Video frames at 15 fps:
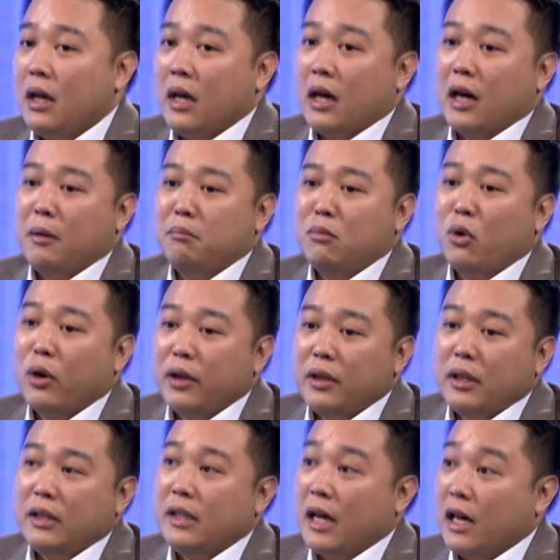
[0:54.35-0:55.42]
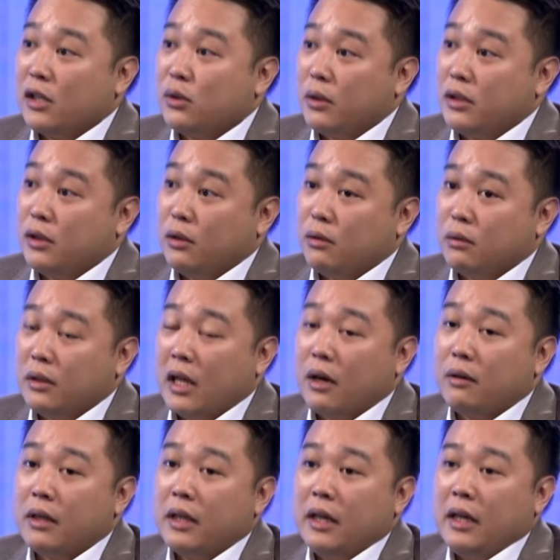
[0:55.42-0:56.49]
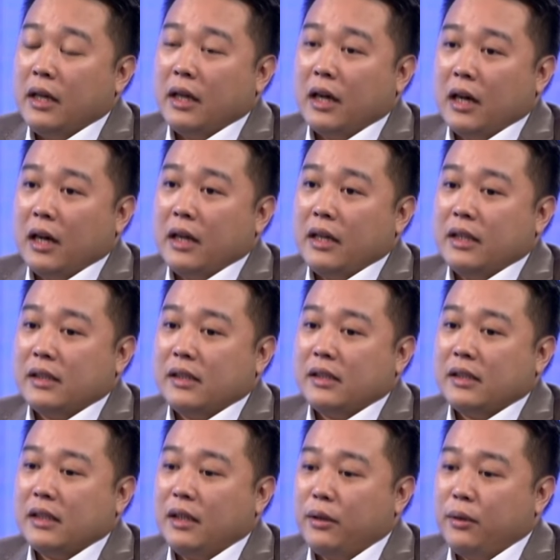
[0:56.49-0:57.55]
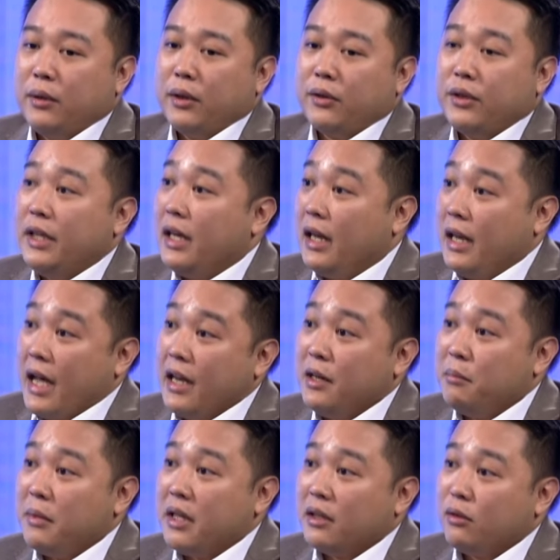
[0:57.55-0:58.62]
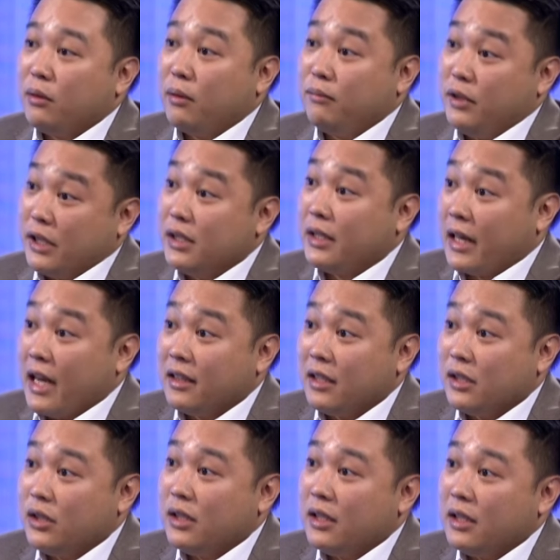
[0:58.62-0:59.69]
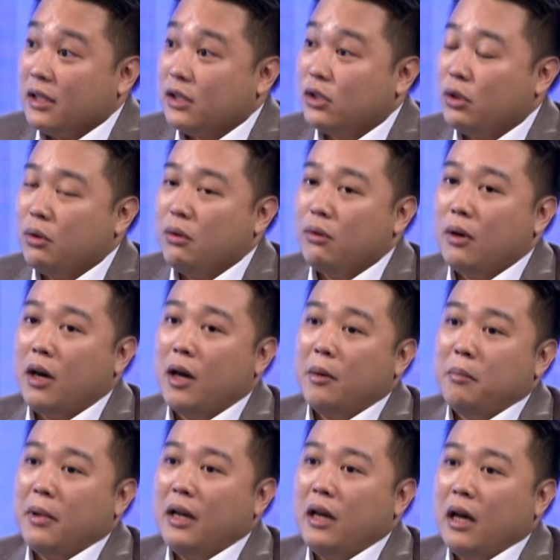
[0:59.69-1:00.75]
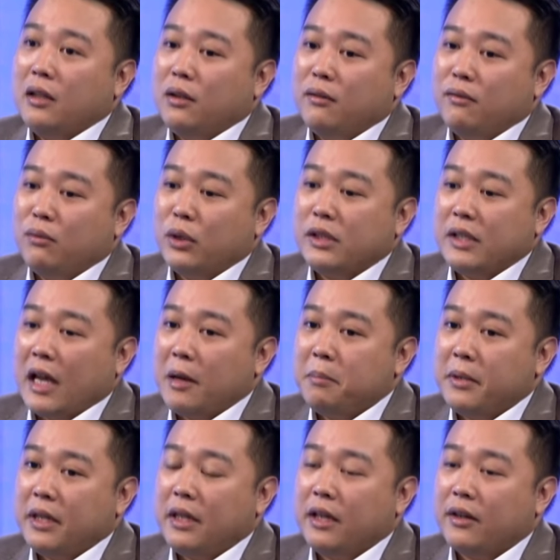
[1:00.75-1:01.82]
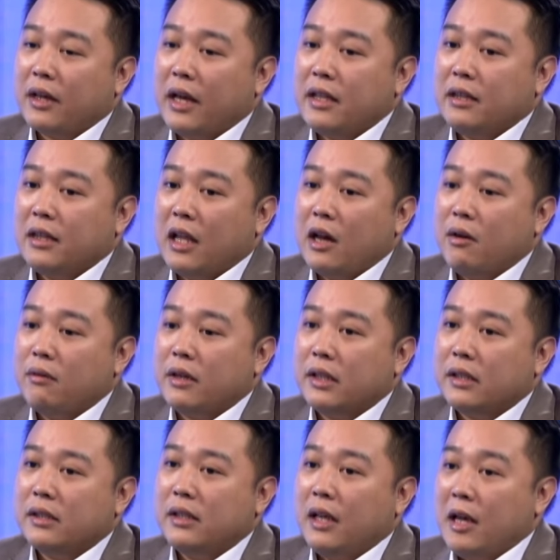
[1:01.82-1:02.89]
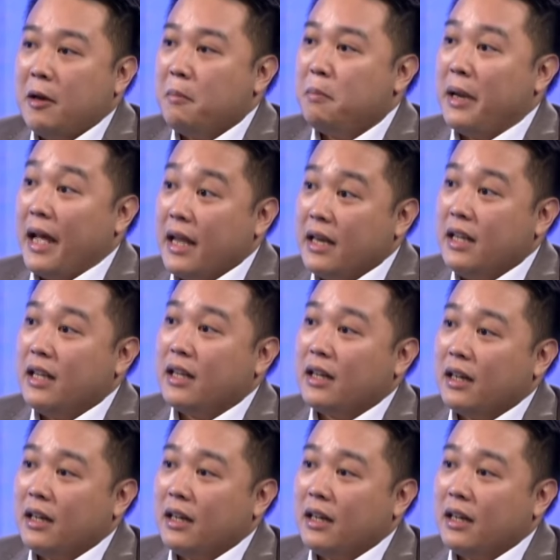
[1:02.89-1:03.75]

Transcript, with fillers: Uh, more than the actual slowdown, uh, it's the realignment of the strategy. So um, a lot of what's happening right now is planning.